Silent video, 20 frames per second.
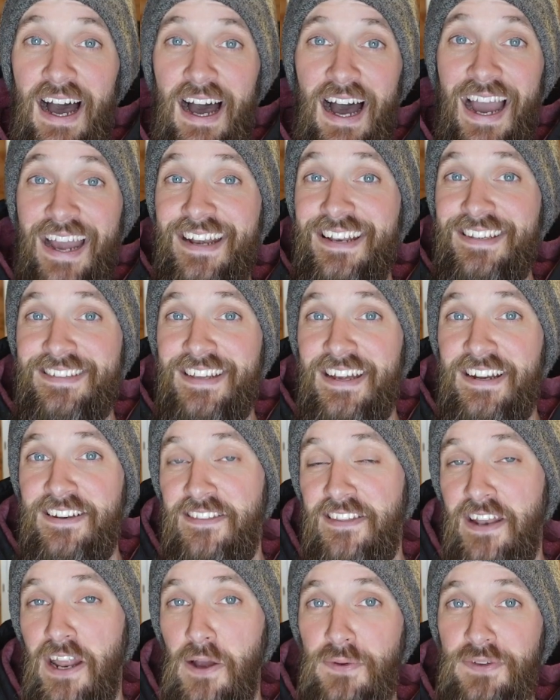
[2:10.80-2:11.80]
I decided
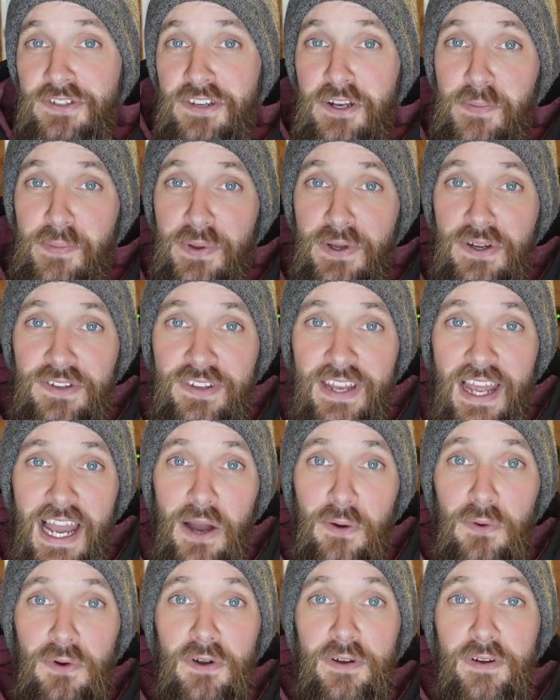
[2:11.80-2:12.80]
that I was gonna build
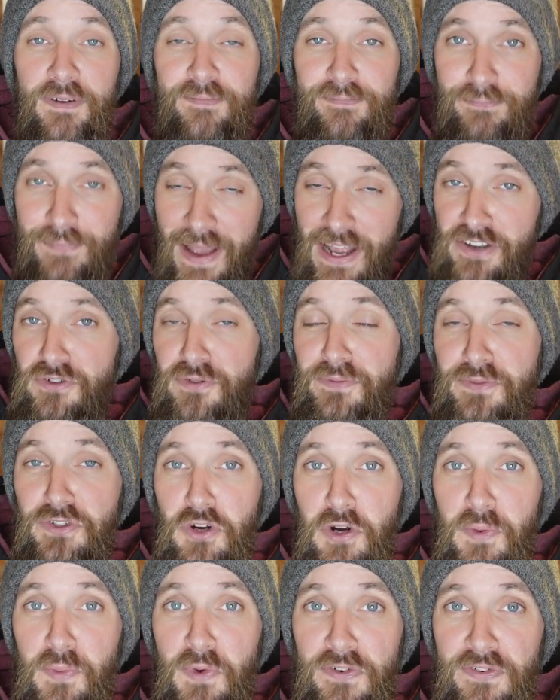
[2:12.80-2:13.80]
our bedroom
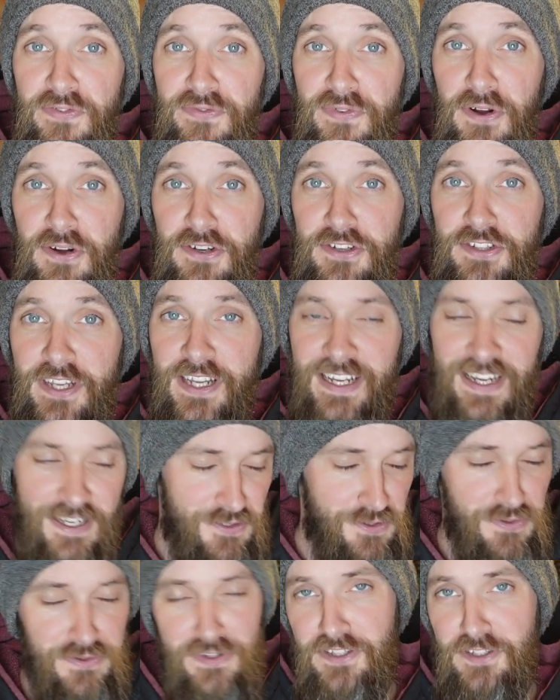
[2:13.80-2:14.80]
dormer first
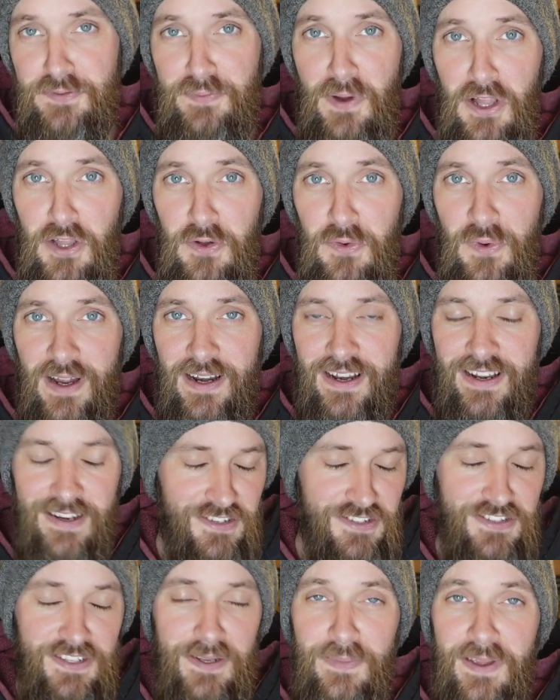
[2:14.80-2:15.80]
because it was the smaller one. It
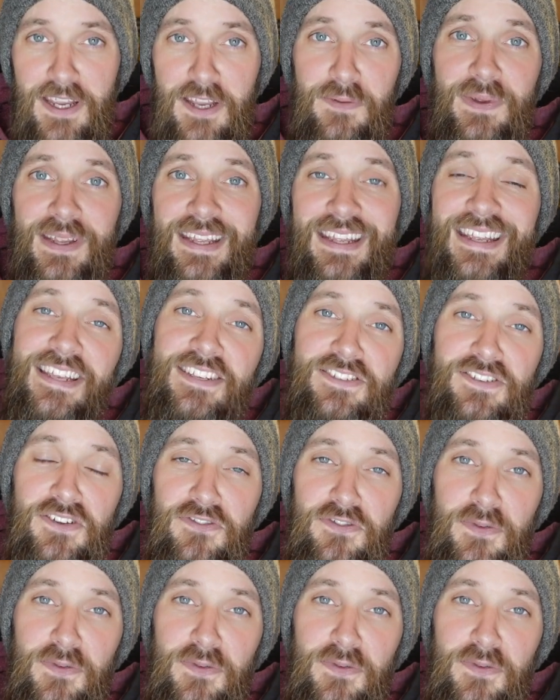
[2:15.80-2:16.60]
just seemed like it'd be easier